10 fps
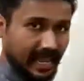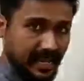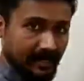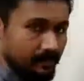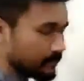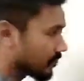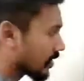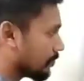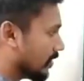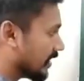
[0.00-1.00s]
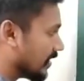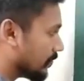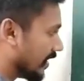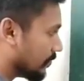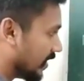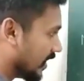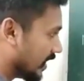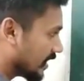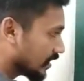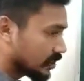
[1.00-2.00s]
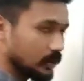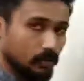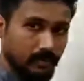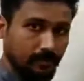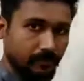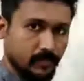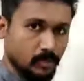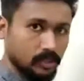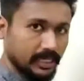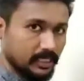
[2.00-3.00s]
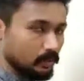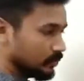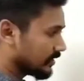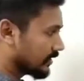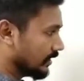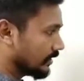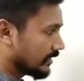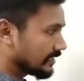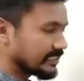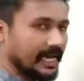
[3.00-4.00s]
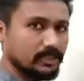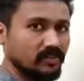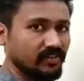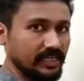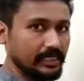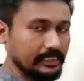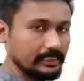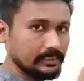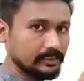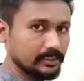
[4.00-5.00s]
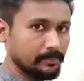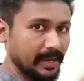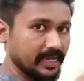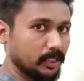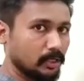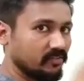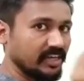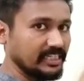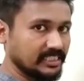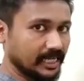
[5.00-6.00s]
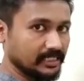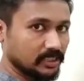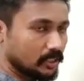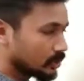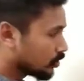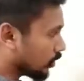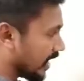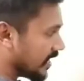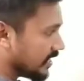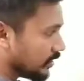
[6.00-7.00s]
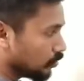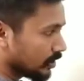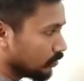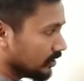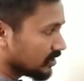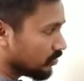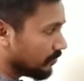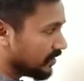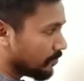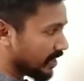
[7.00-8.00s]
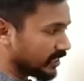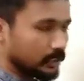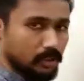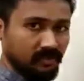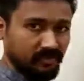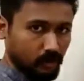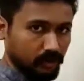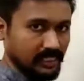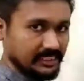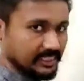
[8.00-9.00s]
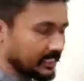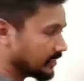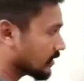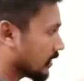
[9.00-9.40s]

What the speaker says: N multiplied by Q. Okay, Q is the charge of the magnitude of each charge. So N into Q, this will be the magnitude of total charge